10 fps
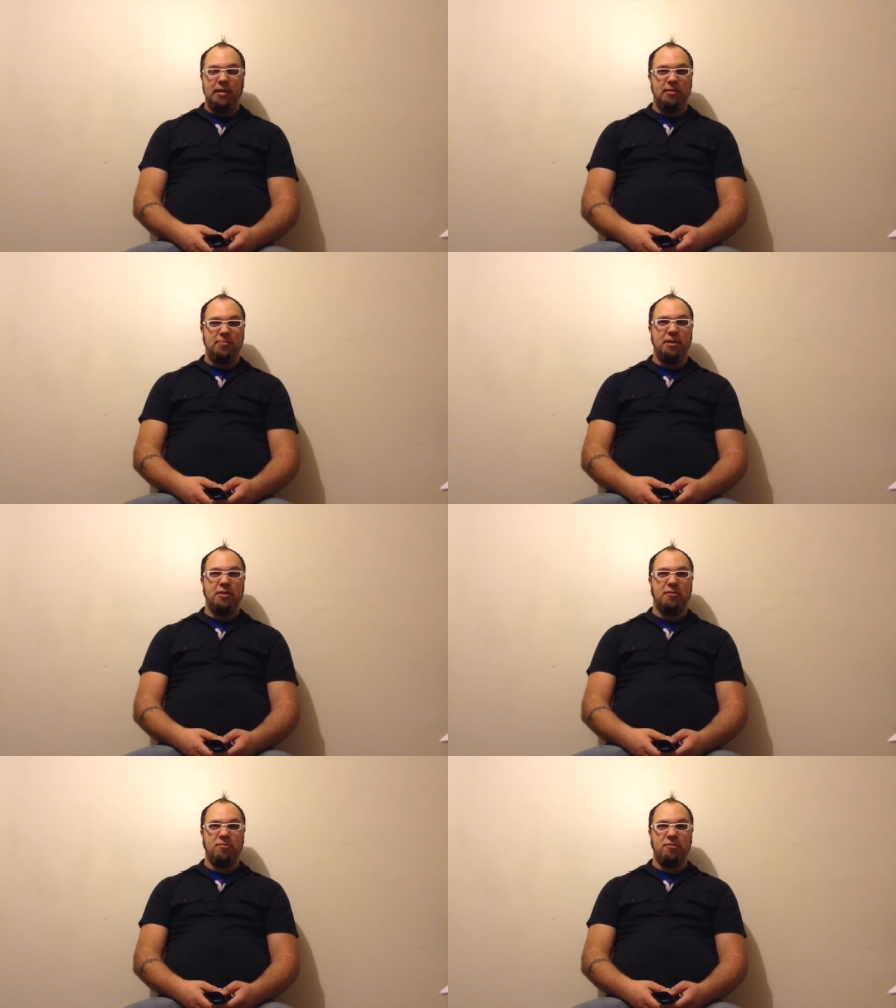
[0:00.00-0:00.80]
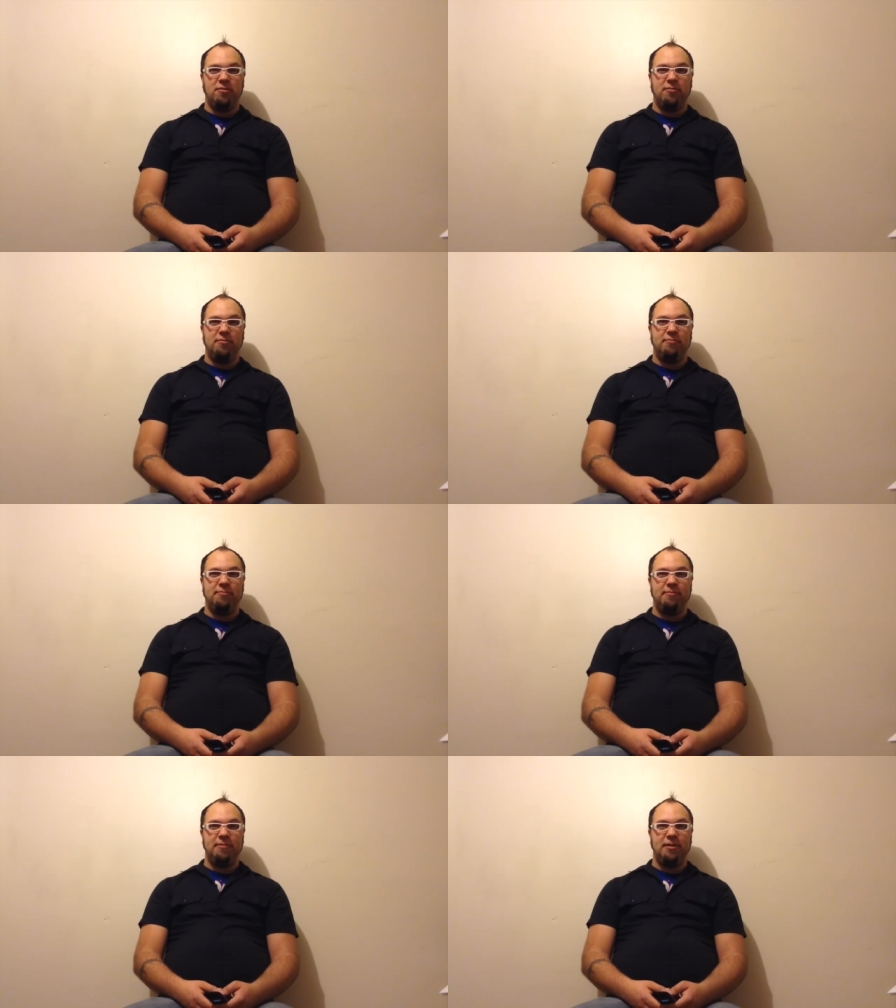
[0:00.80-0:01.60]
the spinal cord and
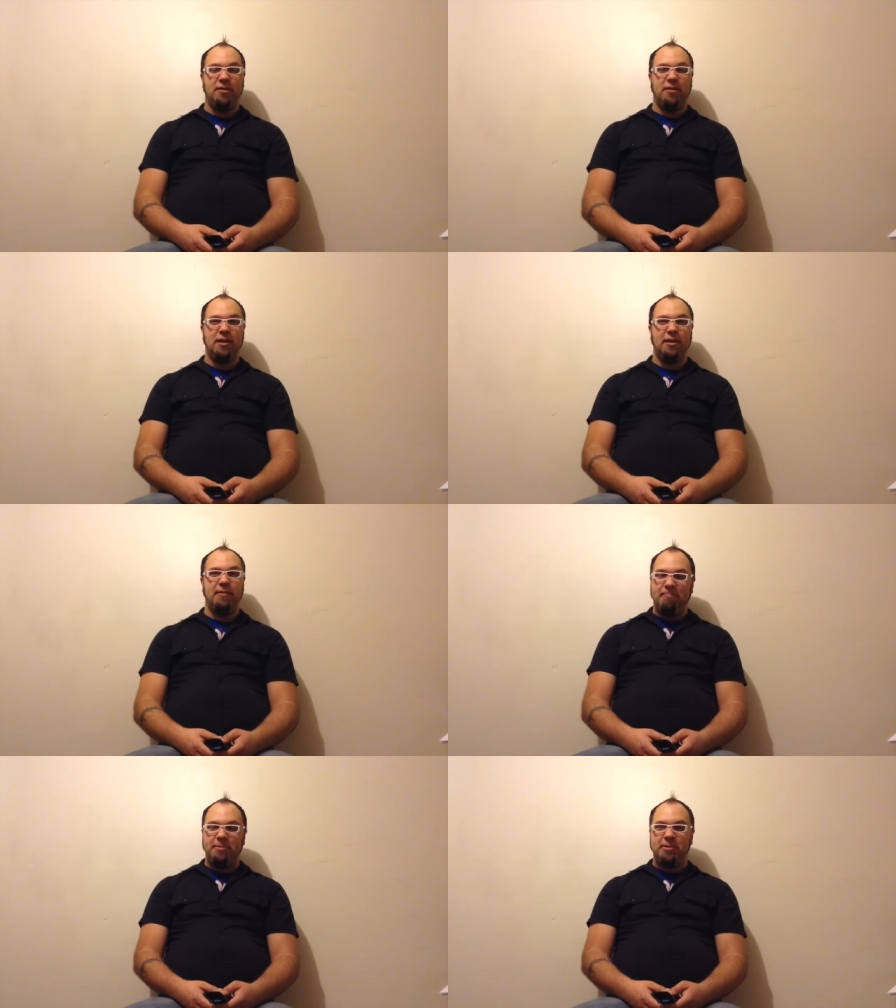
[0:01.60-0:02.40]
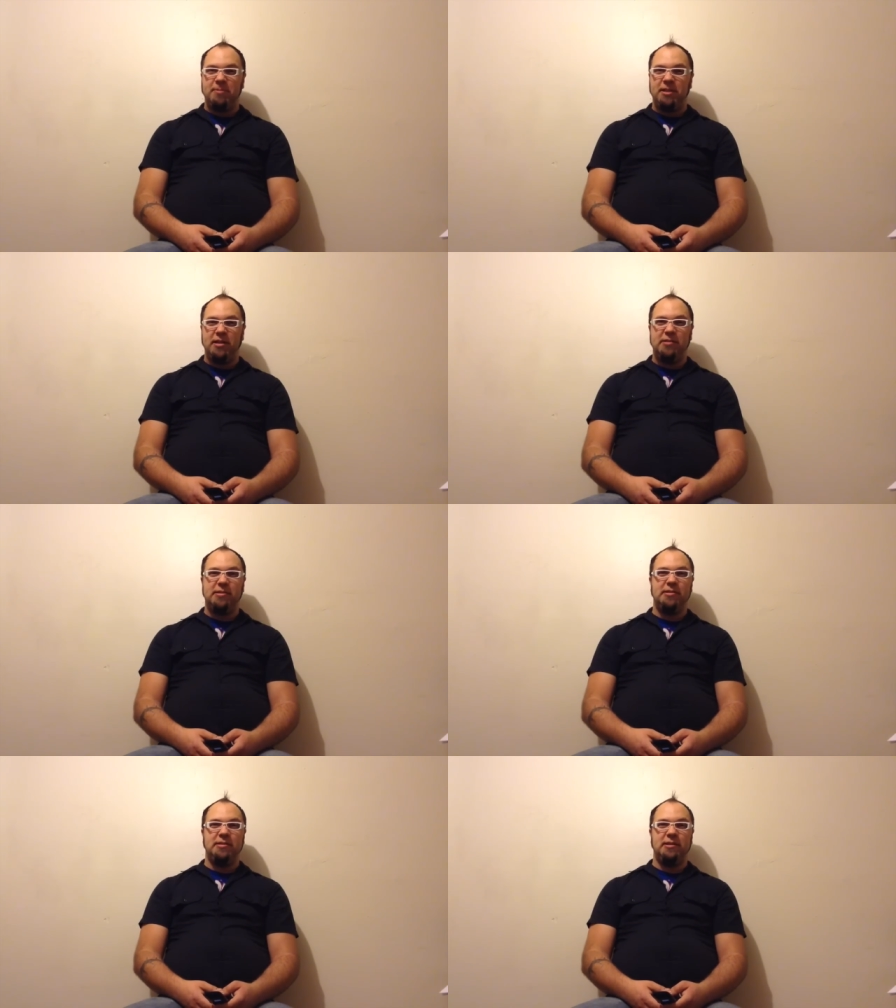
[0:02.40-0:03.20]
all that. Some of the
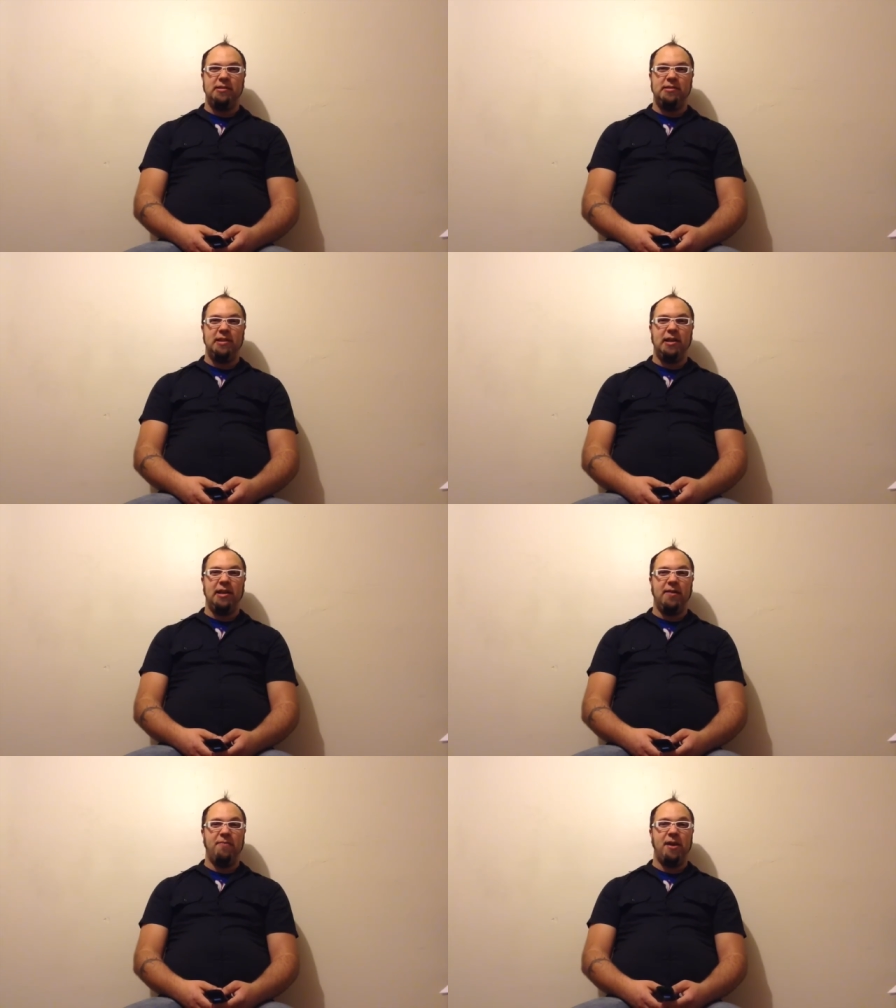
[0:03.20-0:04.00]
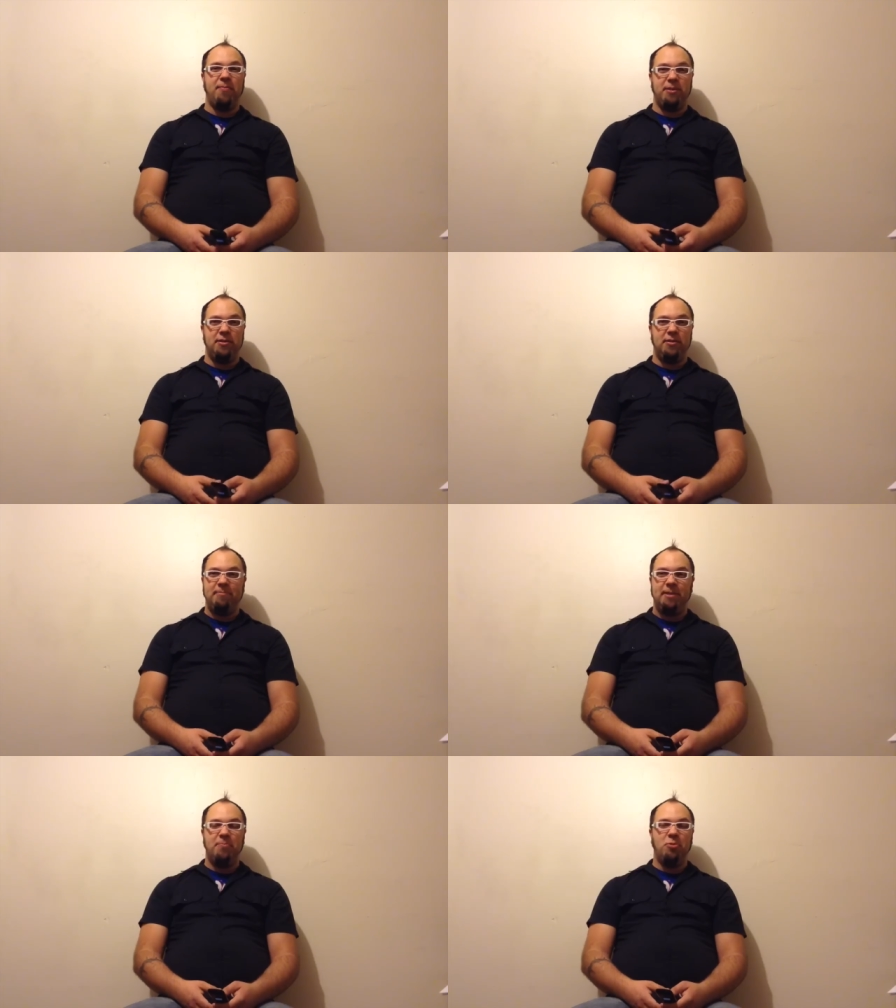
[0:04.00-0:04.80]
instances that have happened.
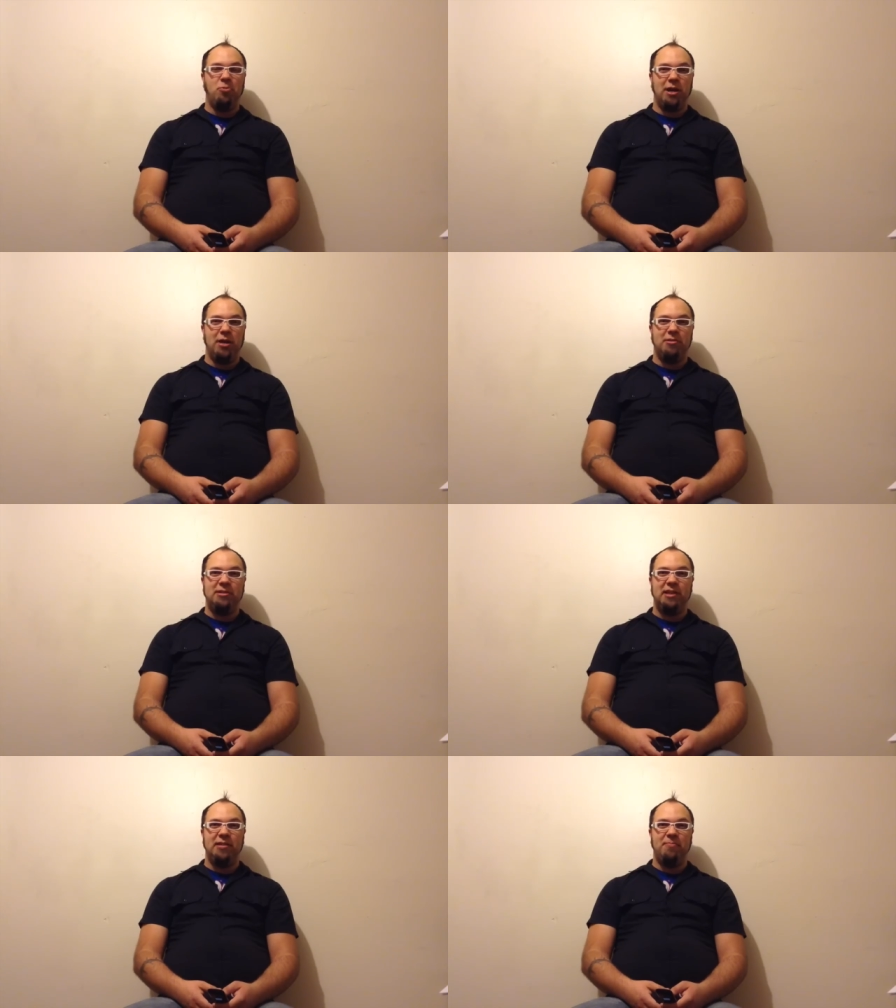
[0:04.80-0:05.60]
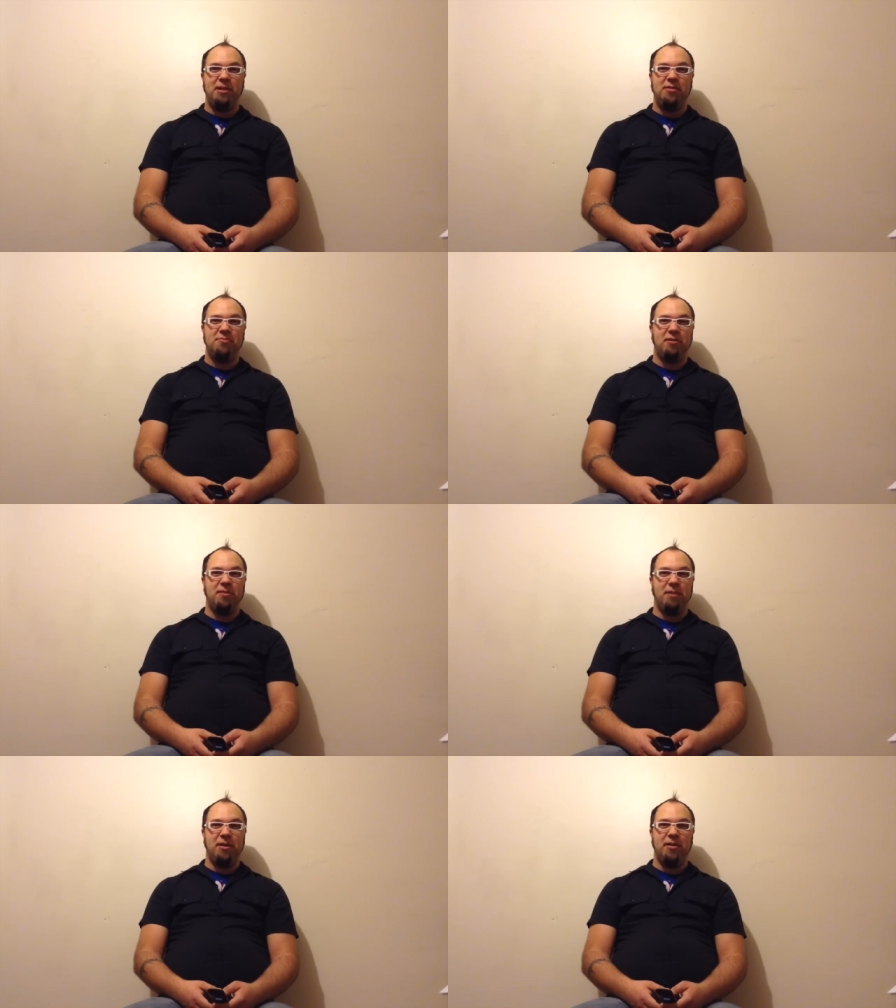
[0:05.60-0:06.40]
Number one, I would say the biggest one
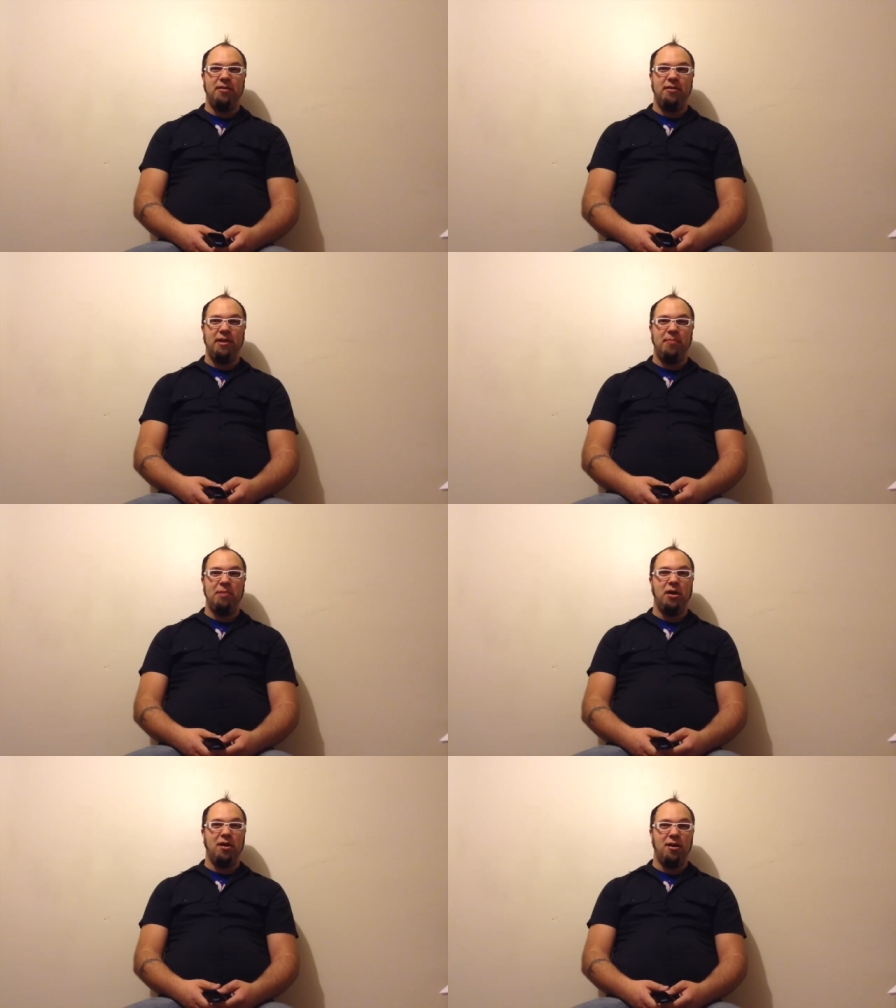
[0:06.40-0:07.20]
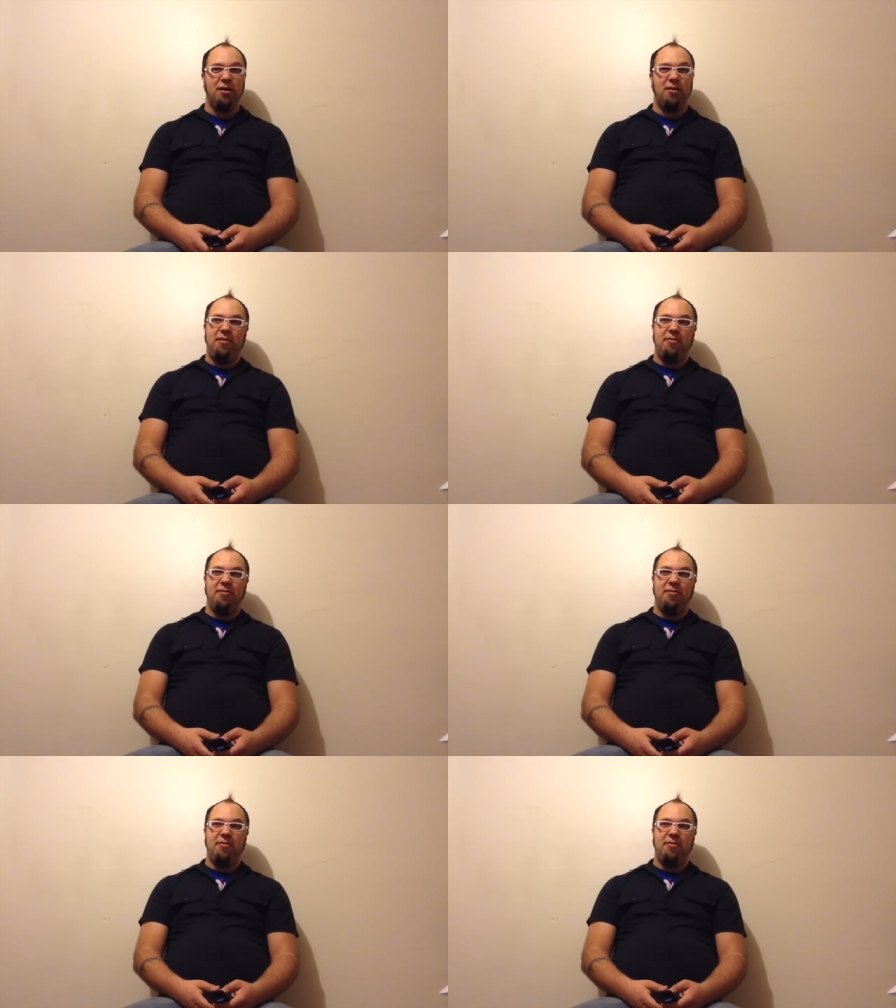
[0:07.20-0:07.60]
in my heart.